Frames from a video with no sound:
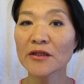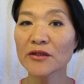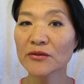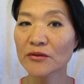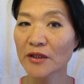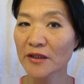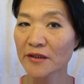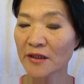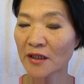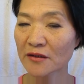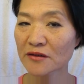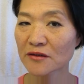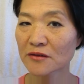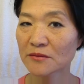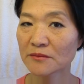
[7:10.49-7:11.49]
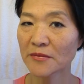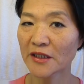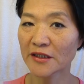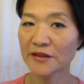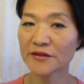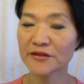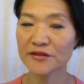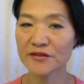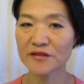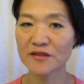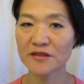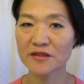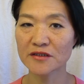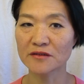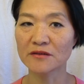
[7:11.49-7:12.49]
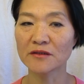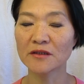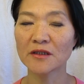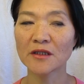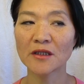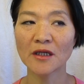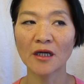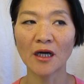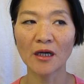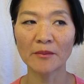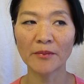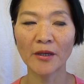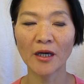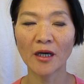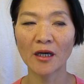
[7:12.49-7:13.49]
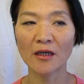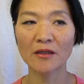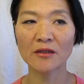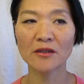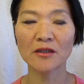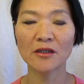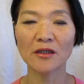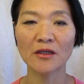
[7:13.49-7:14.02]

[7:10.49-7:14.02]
You cannot make a decision upon